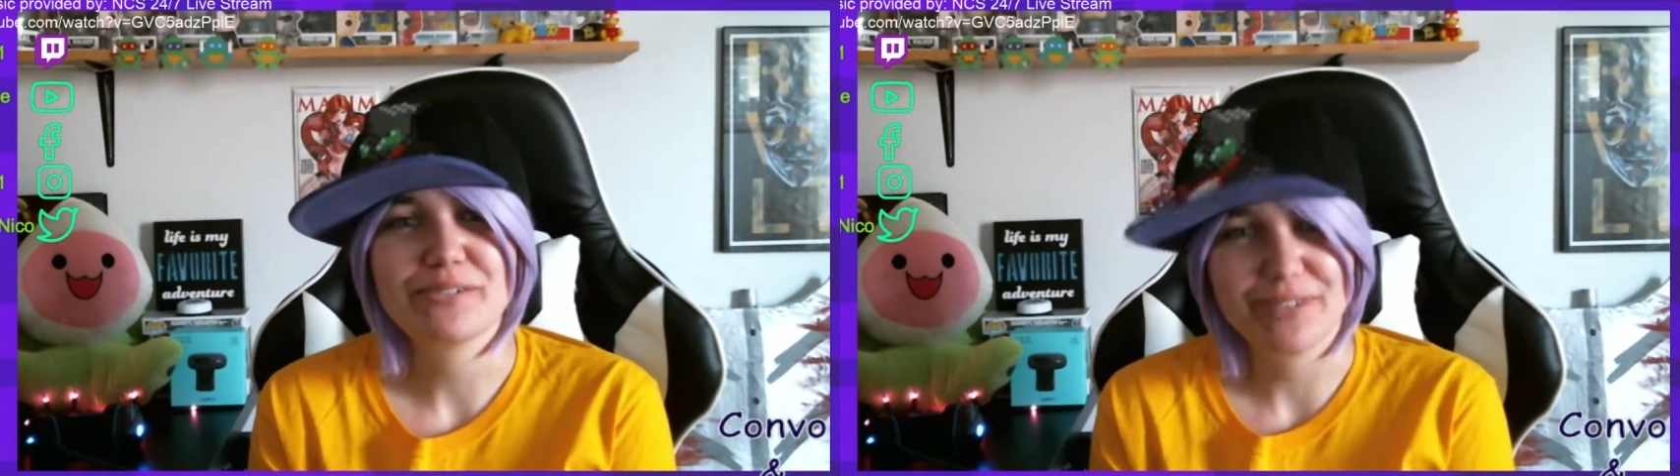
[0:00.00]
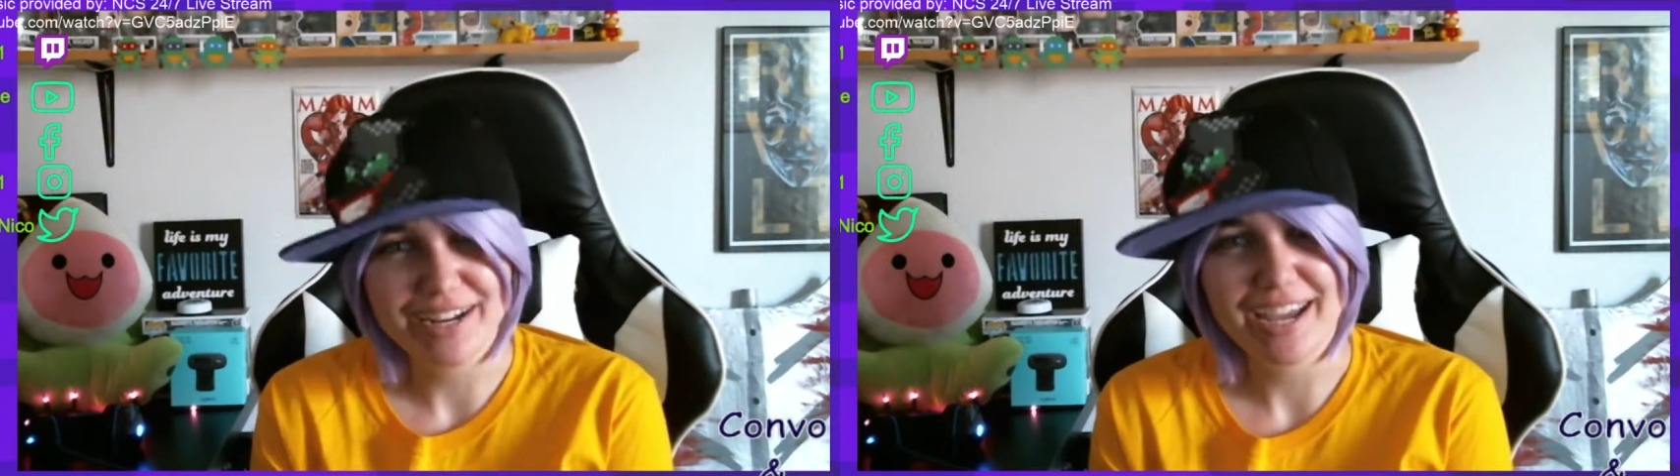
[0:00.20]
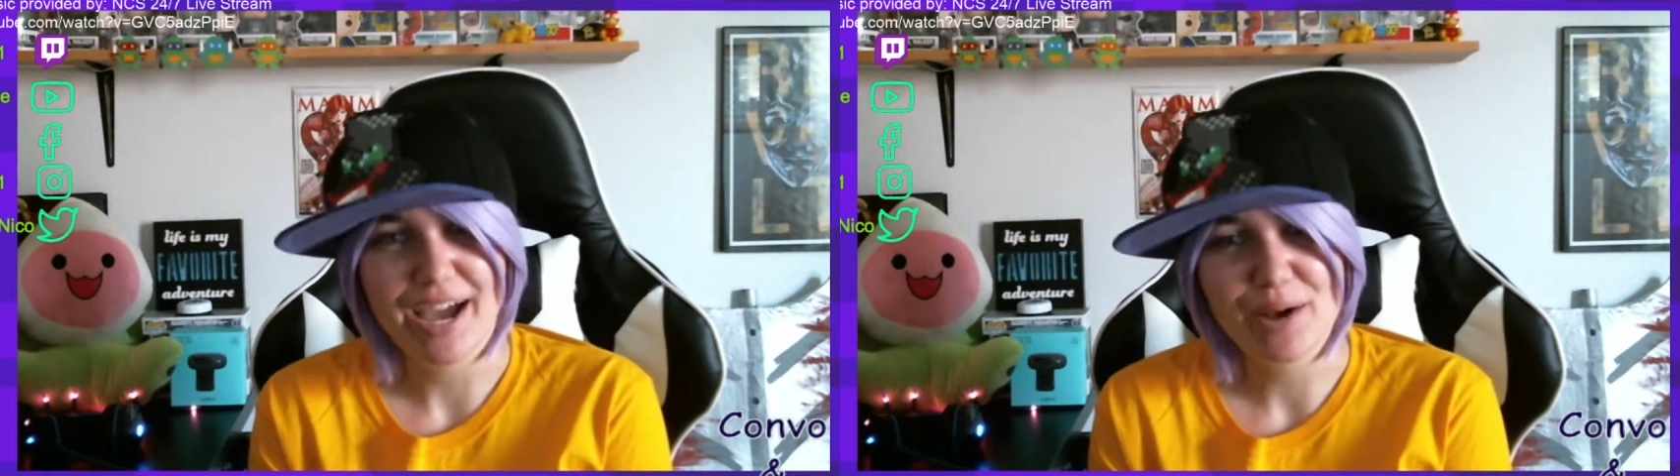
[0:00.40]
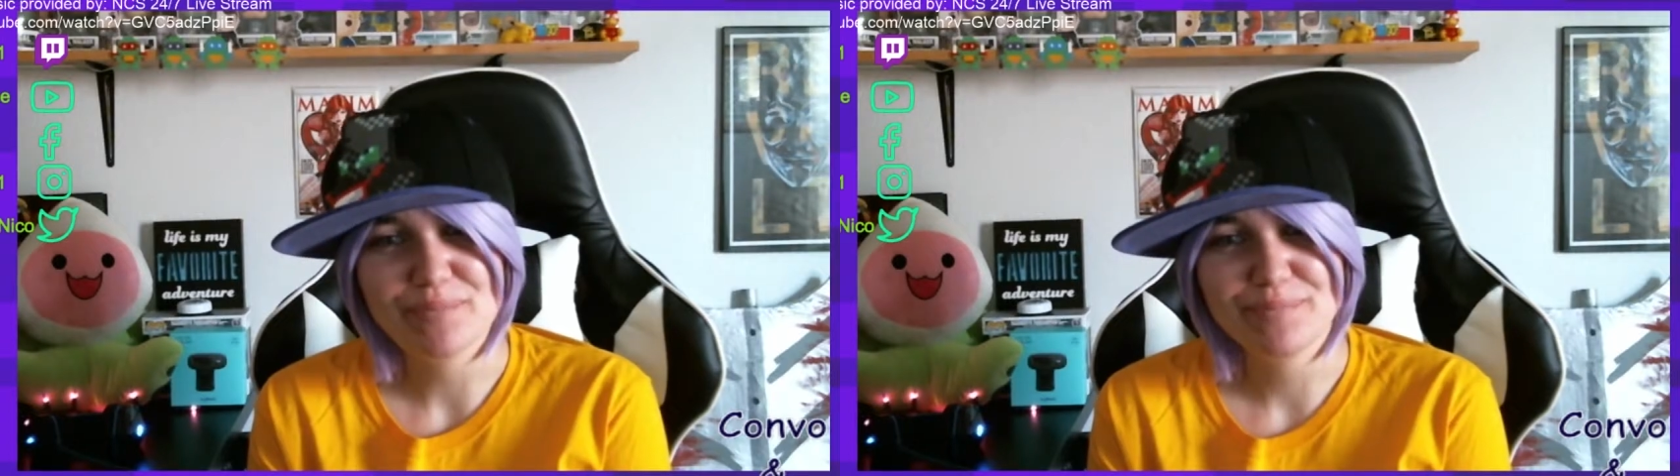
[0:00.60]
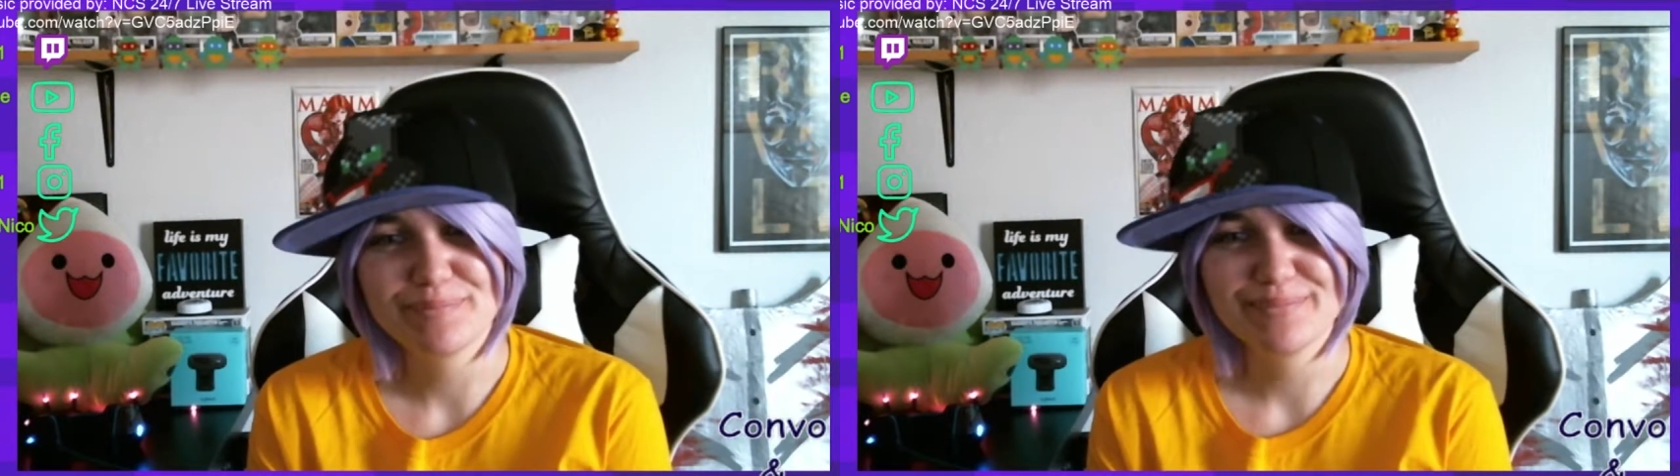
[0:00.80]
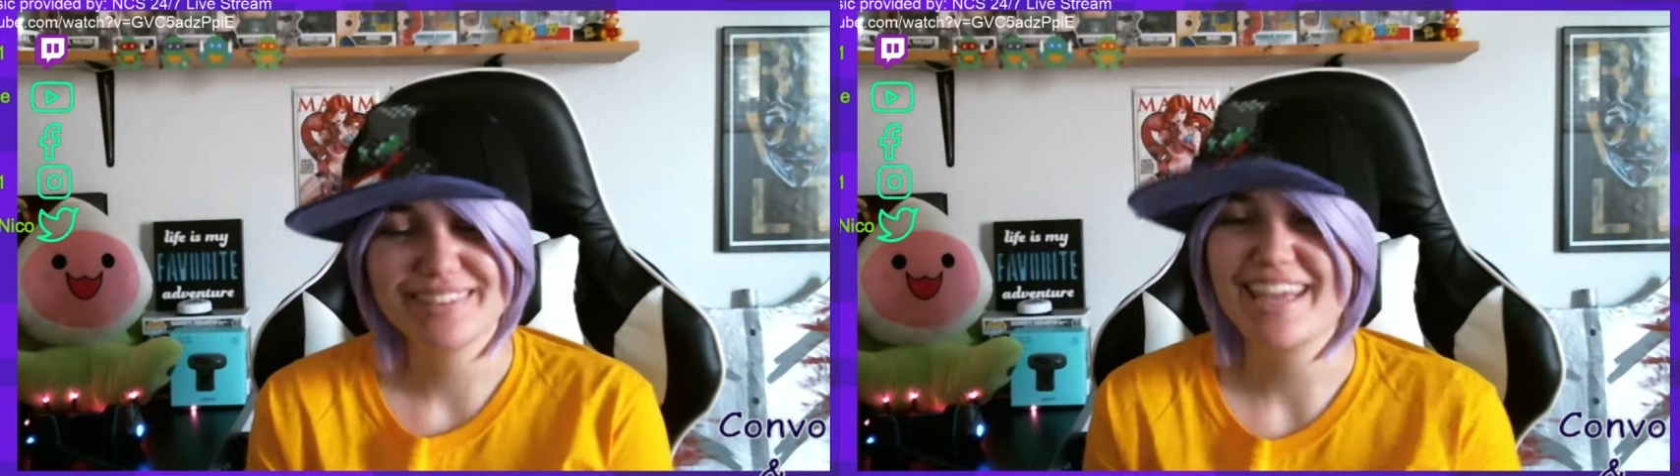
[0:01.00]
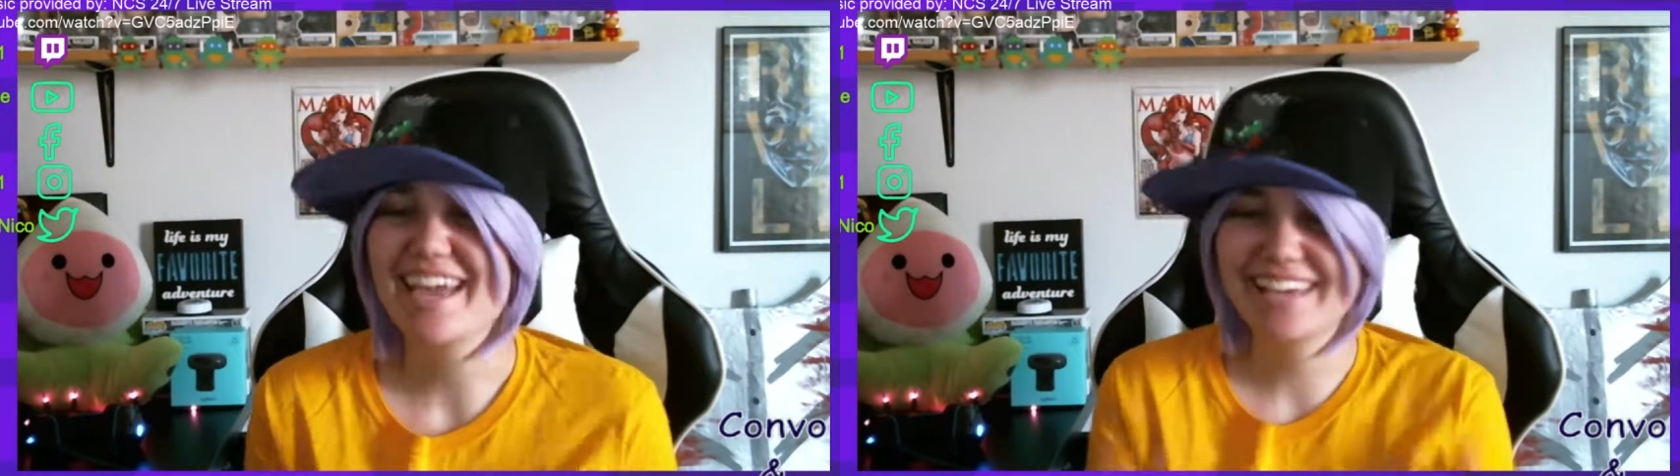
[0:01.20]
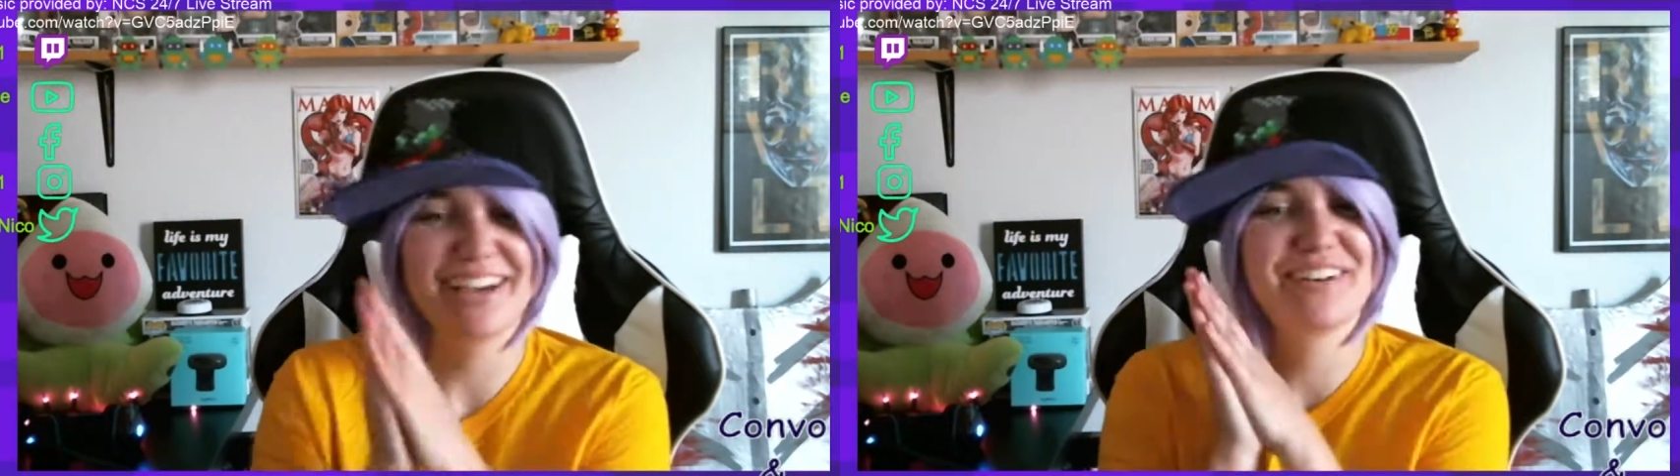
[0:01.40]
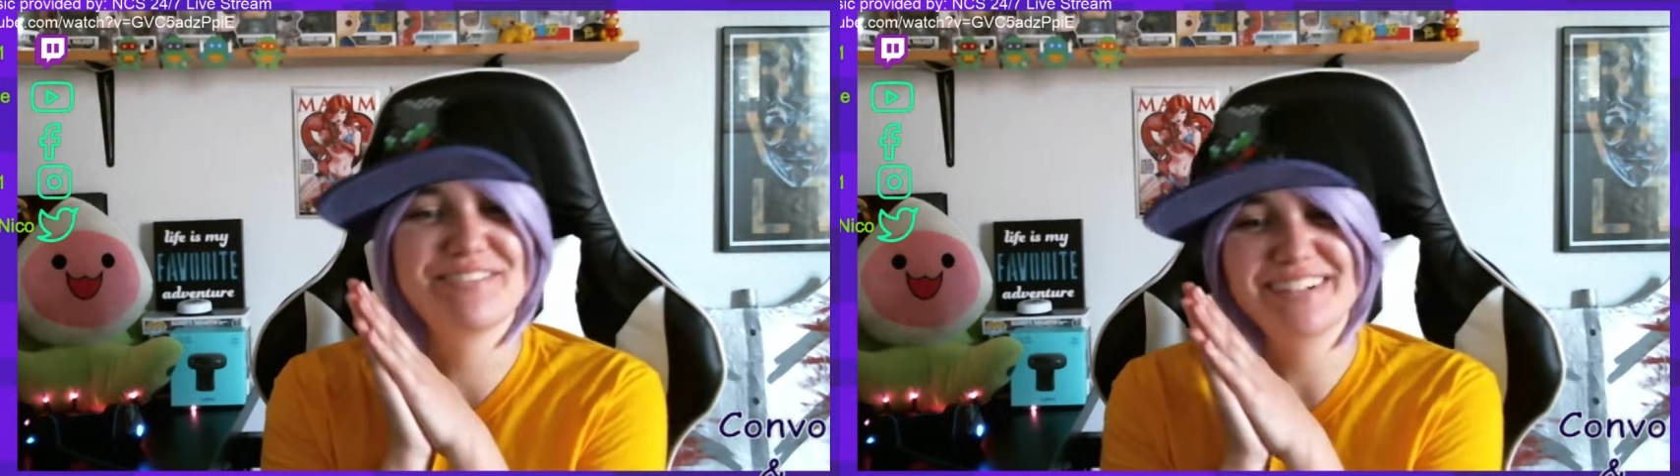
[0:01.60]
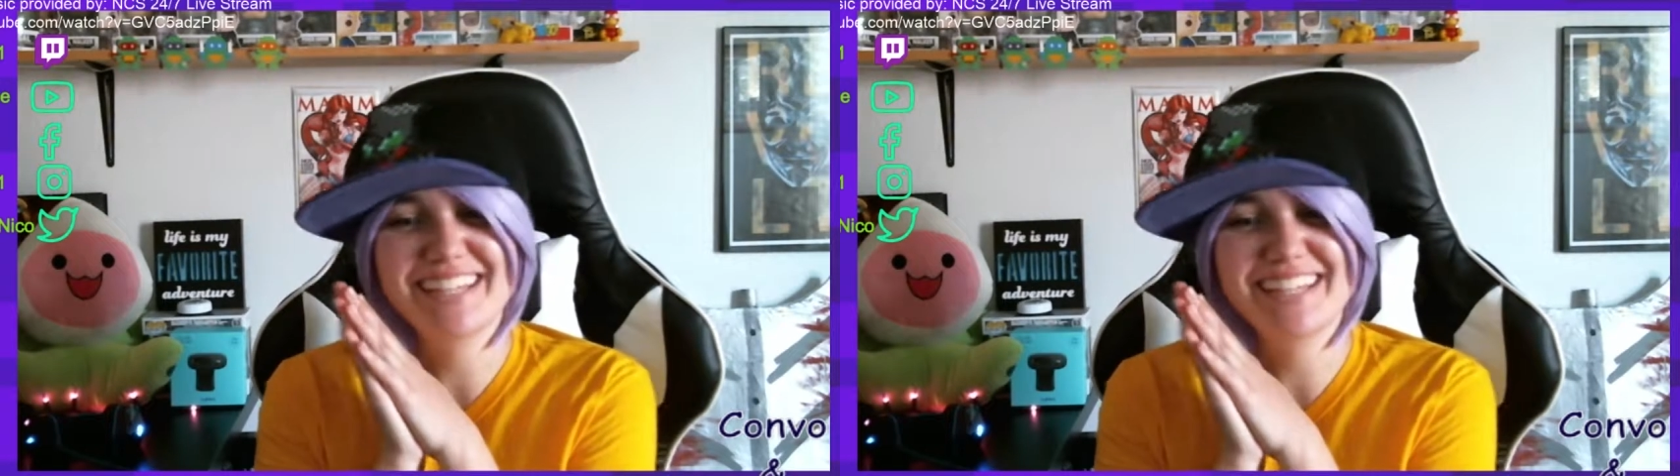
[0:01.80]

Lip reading: recap. Thank y'all for